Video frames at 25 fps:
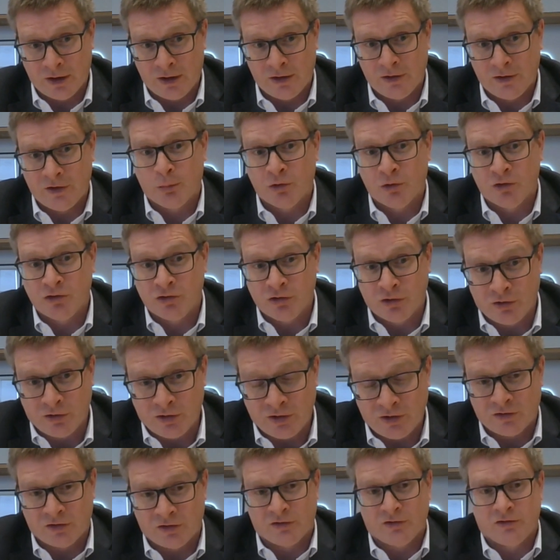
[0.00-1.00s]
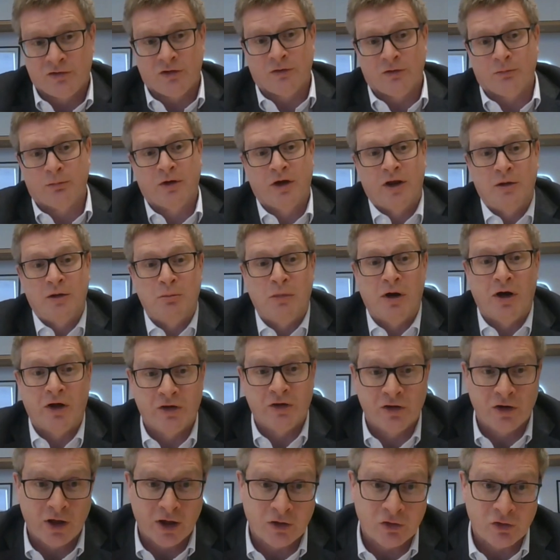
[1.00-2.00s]
the opportunity to kind of
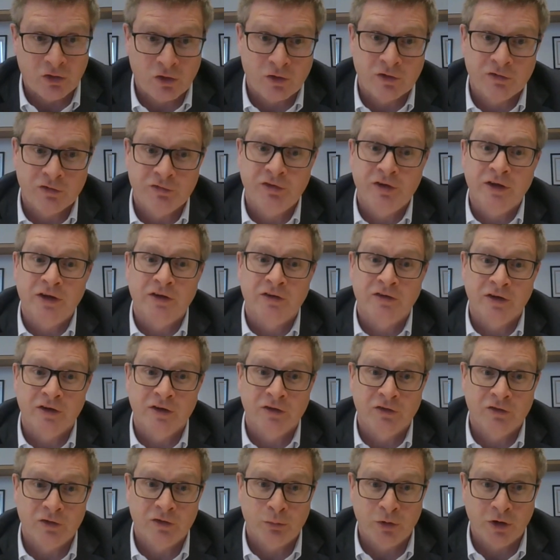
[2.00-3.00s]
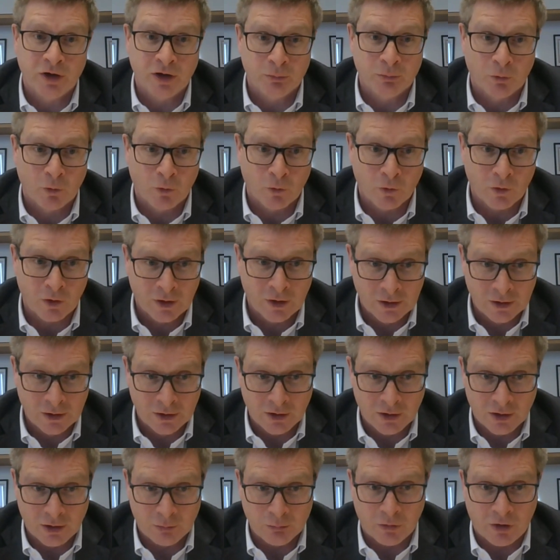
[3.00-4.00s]
modernise our fleet and to bring more
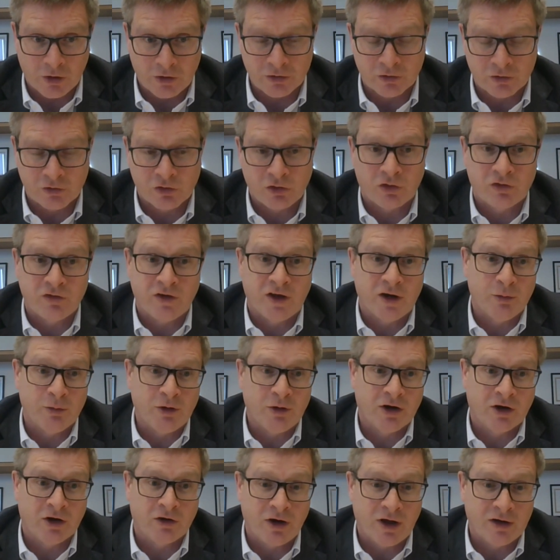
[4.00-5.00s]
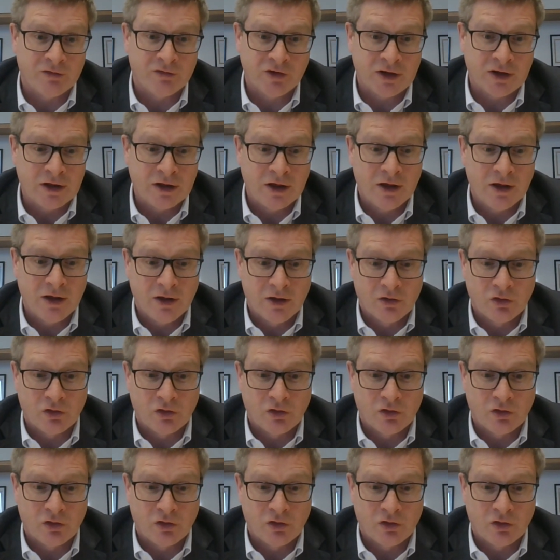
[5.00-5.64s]
modern, sustainable aircraft in.